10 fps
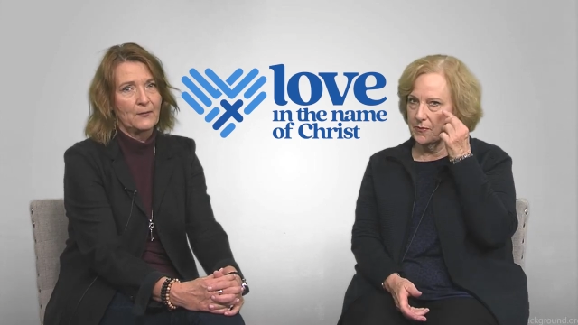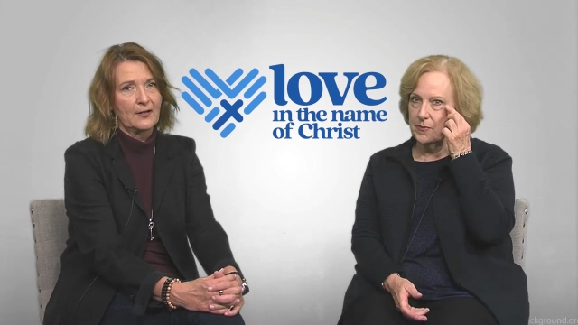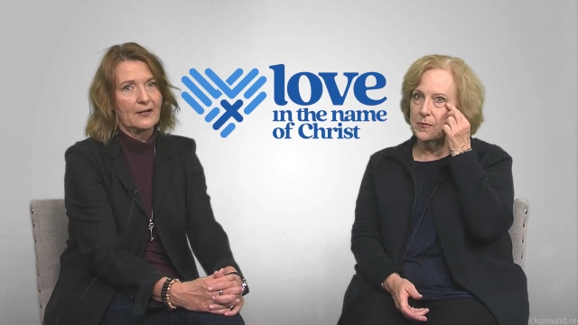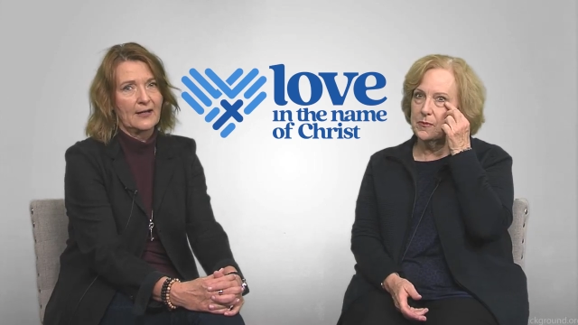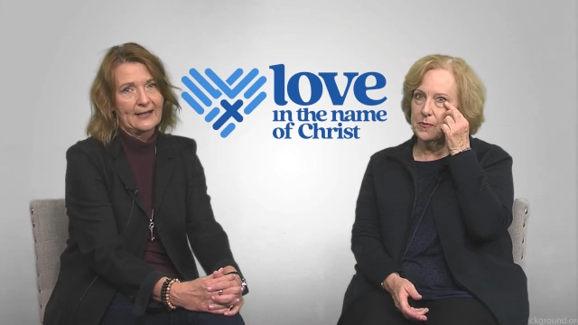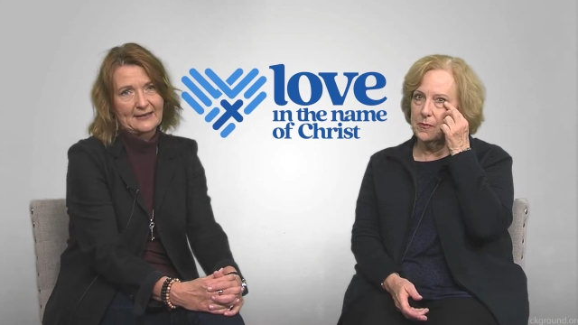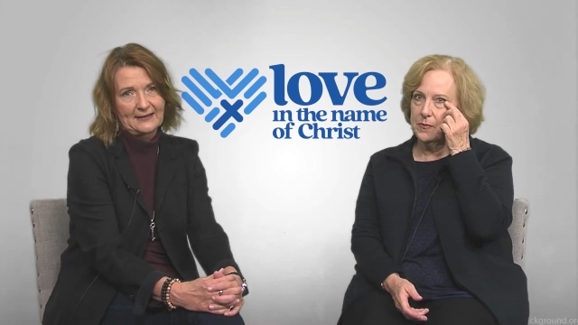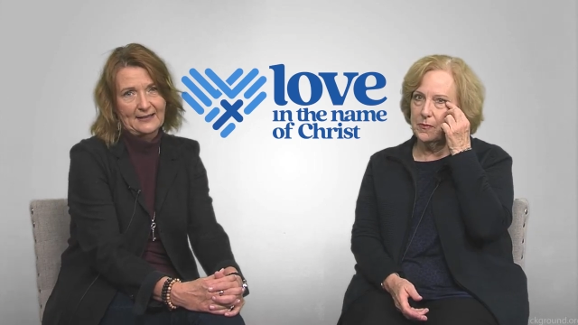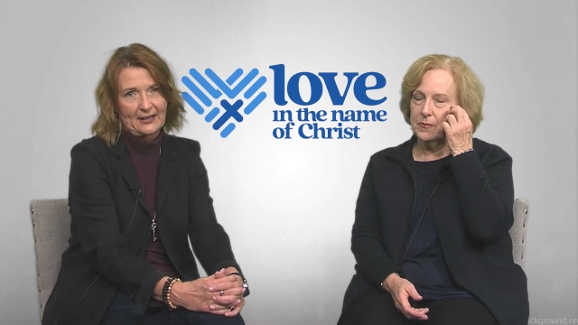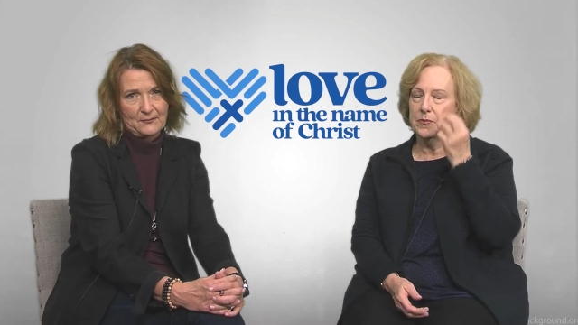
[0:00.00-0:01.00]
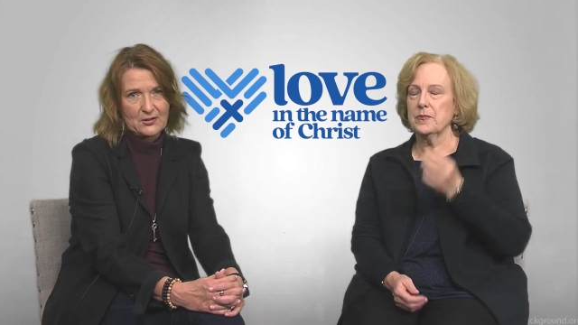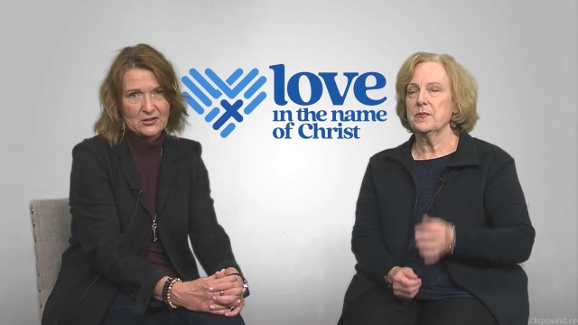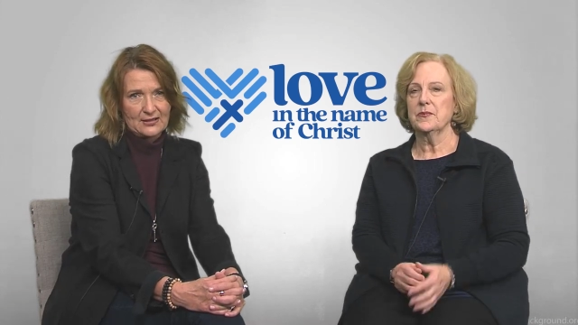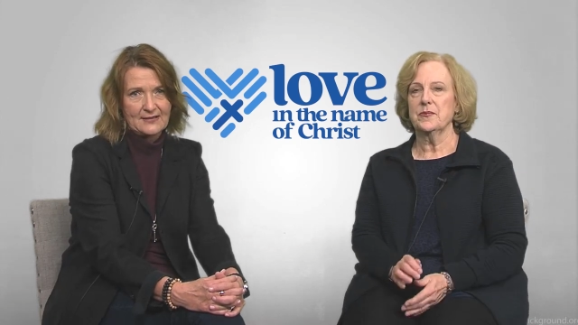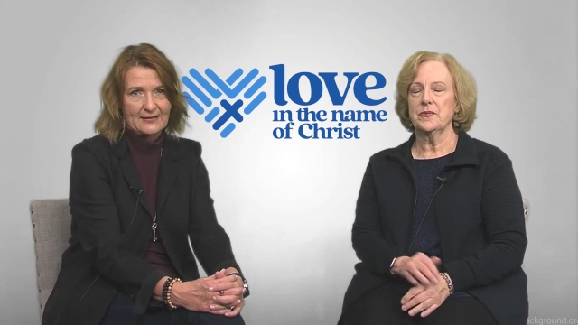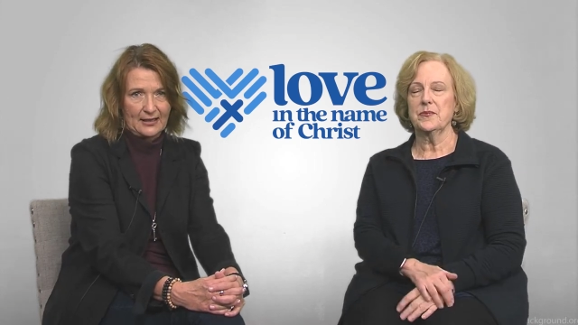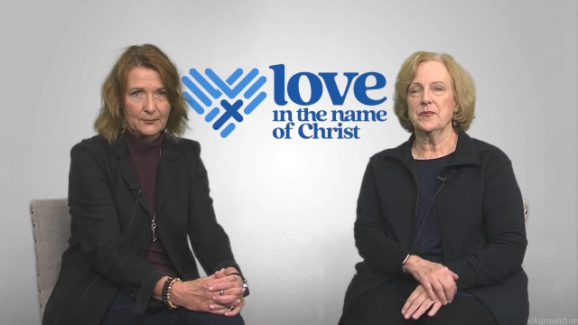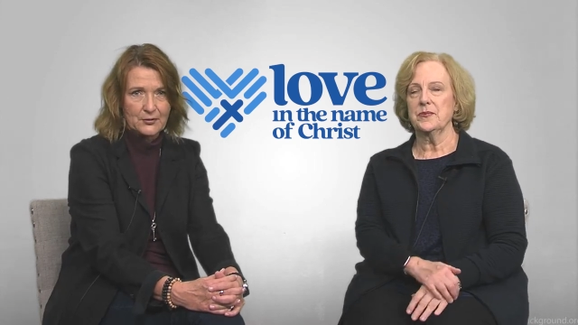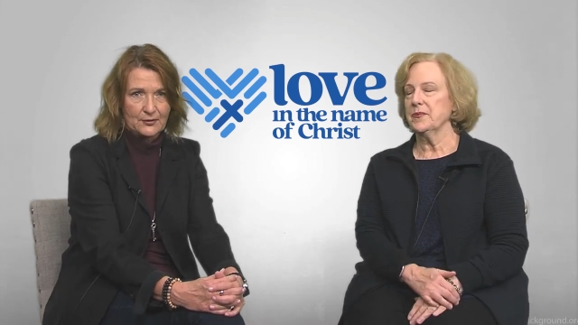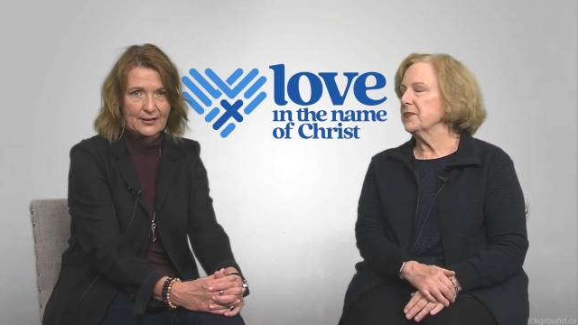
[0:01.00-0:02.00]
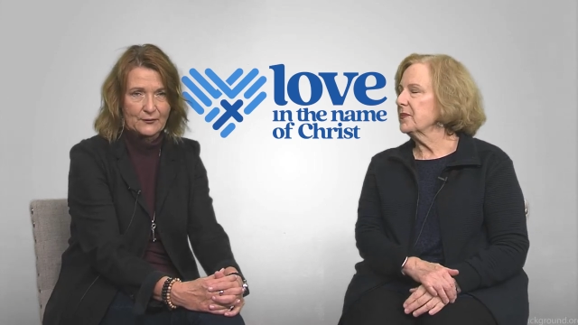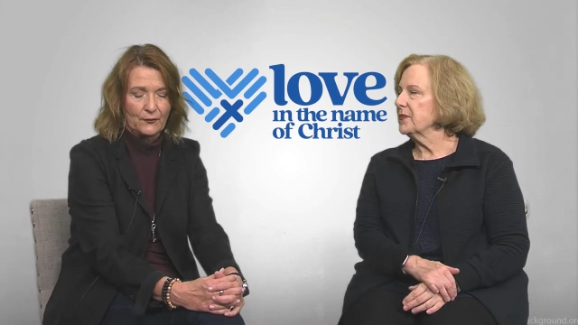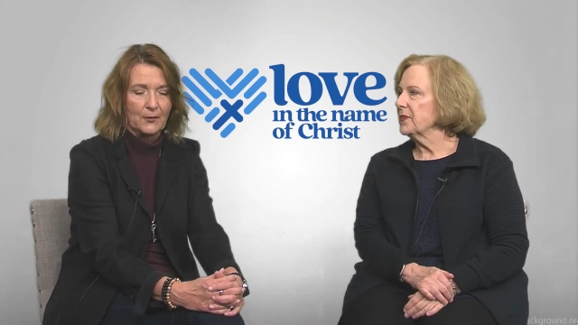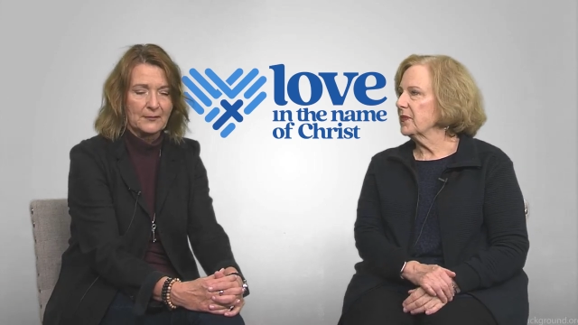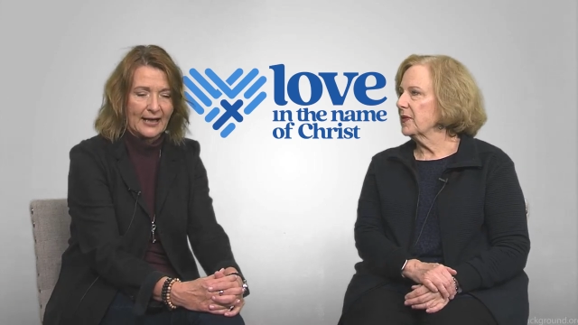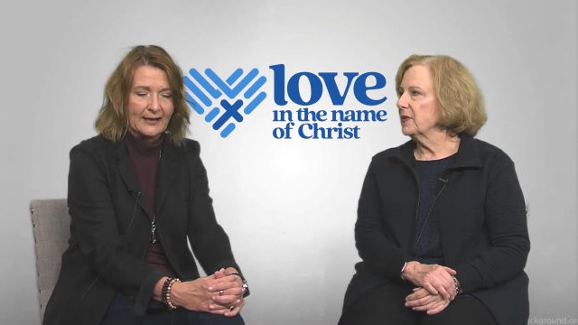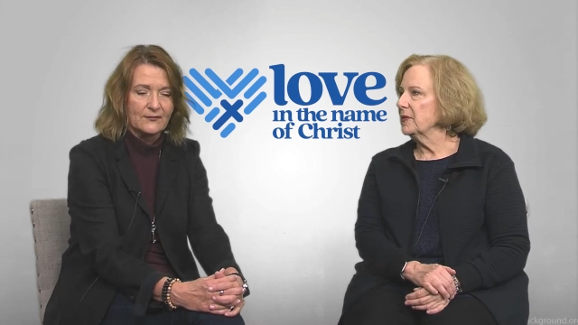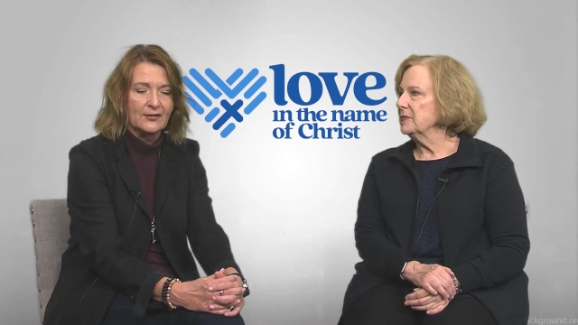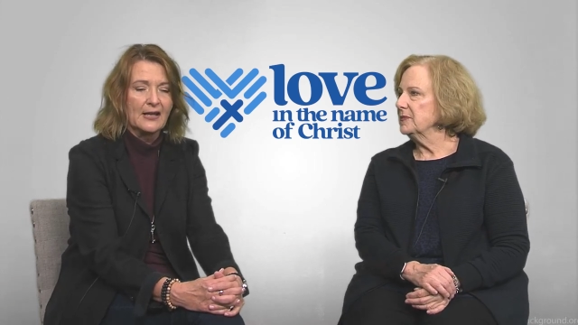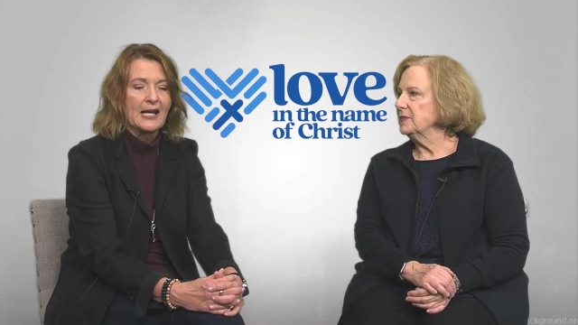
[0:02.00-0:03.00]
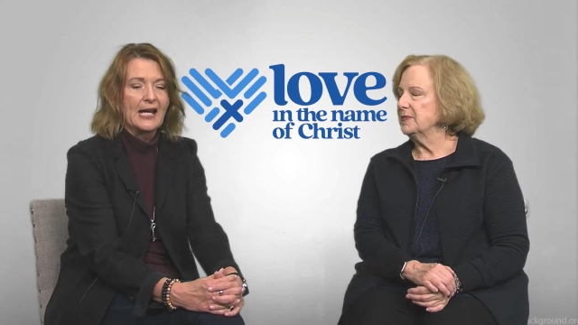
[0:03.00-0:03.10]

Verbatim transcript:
Speaker 1: We're, as I said, our mission is to help transform lives,